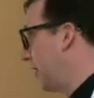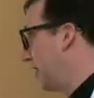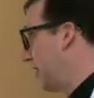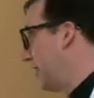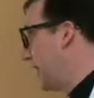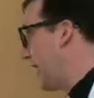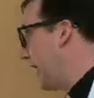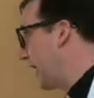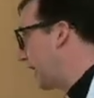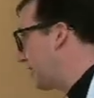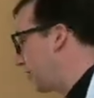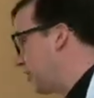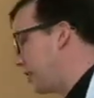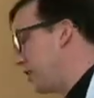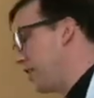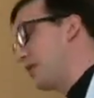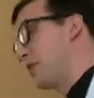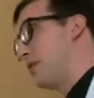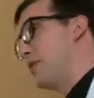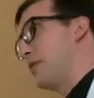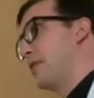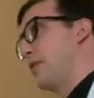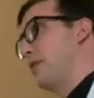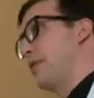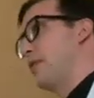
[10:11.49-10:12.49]
the
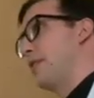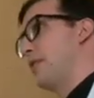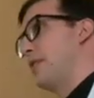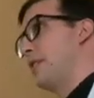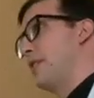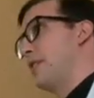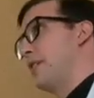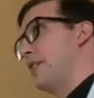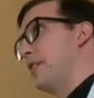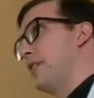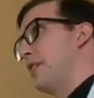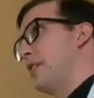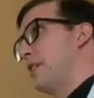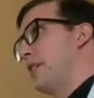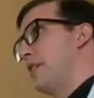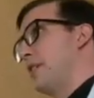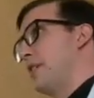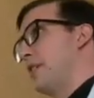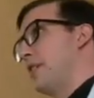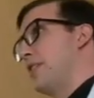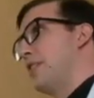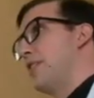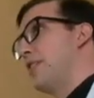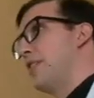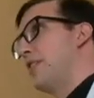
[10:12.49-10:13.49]
Exodus,
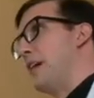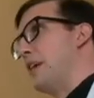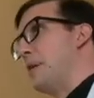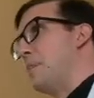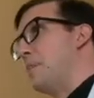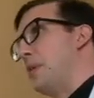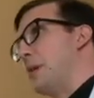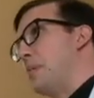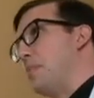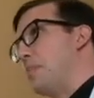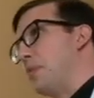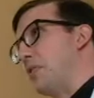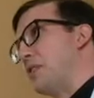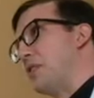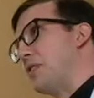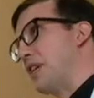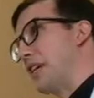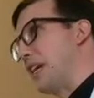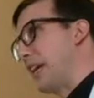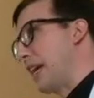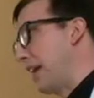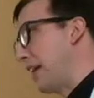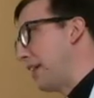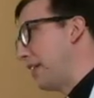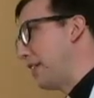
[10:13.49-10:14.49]
and people
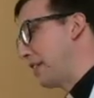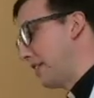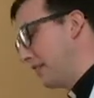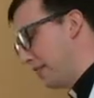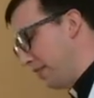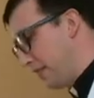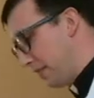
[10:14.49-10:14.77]
singing.